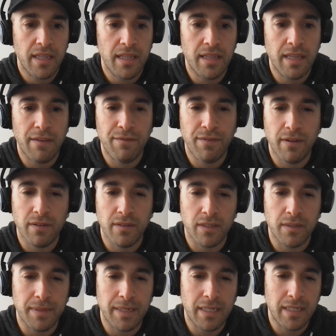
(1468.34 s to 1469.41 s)
they felt a
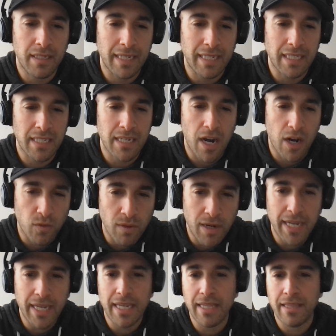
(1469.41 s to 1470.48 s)
little bit like it's not
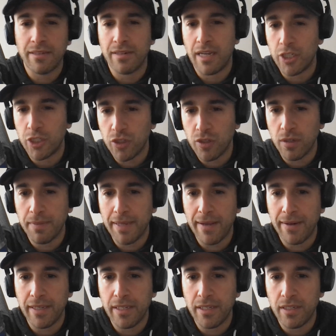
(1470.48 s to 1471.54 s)
right and they're not sure
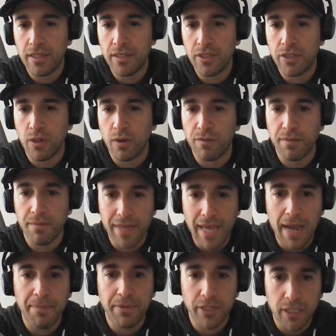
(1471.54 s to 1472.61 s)
about it. So from
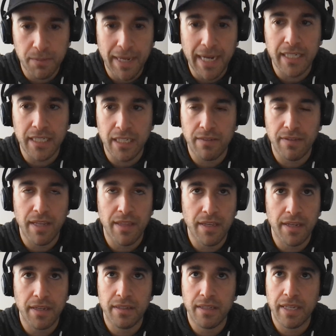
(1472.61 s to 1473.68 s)
that perspective, I
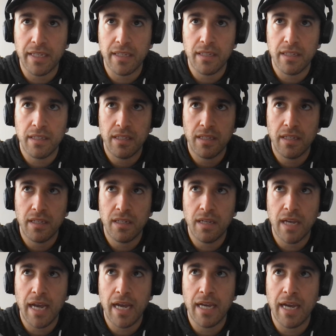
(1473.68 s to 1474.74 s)
think like,
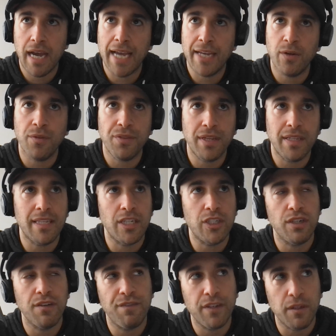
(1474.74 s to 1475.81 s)
I don't think they
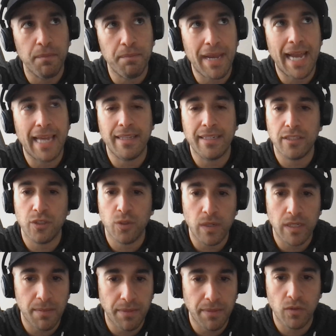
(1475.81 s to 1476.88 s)
should feel bad like they're
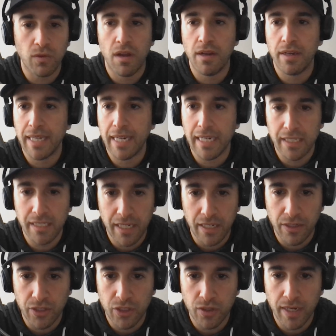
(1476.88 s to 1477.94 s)
doing something wrong getting
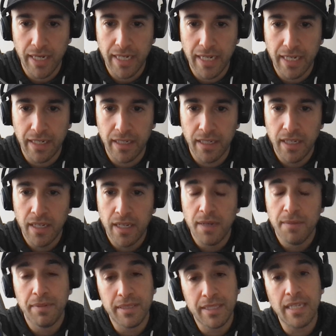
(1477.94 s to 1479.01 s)
sales training.
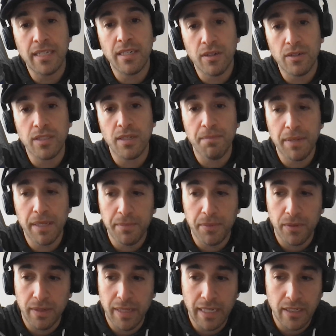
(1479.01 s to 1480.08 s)
But then, you know, some
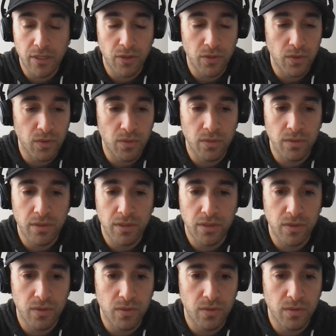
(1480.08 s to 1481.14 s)
people like
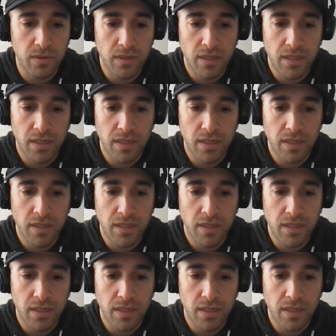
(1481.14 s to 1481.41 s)
do